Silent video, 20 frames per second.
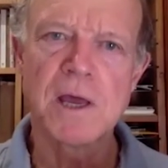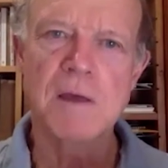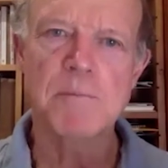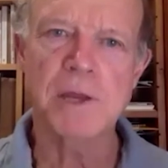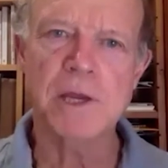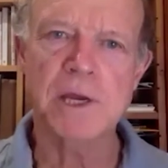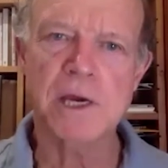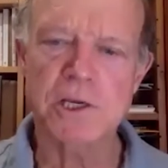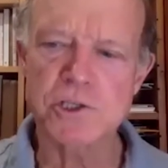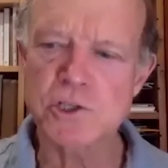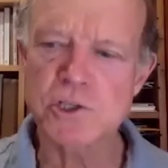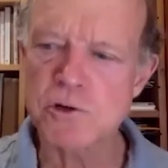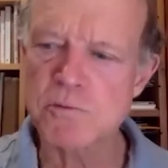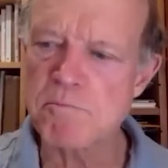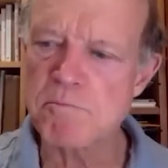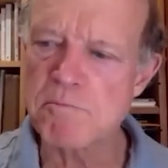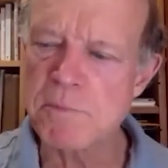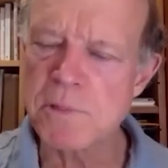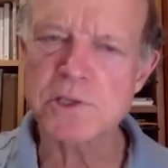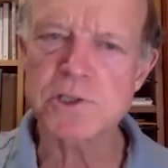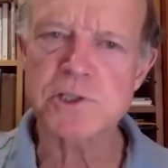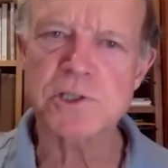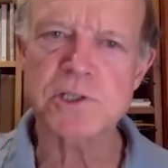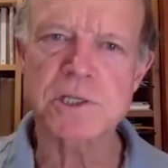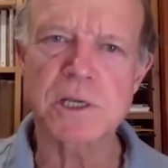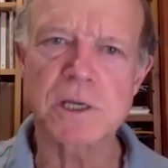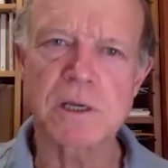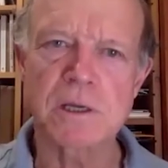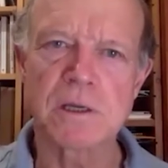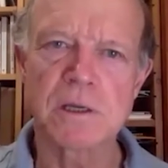because you're
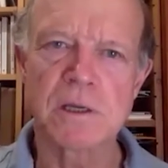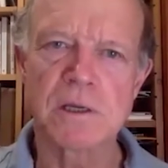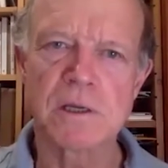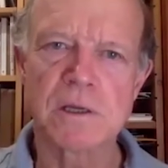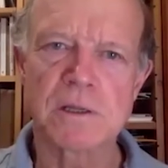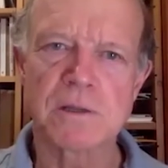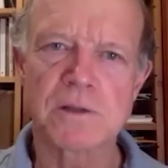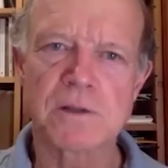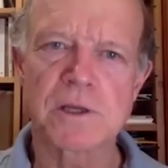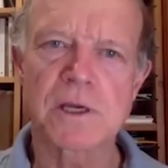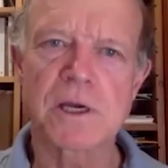missing the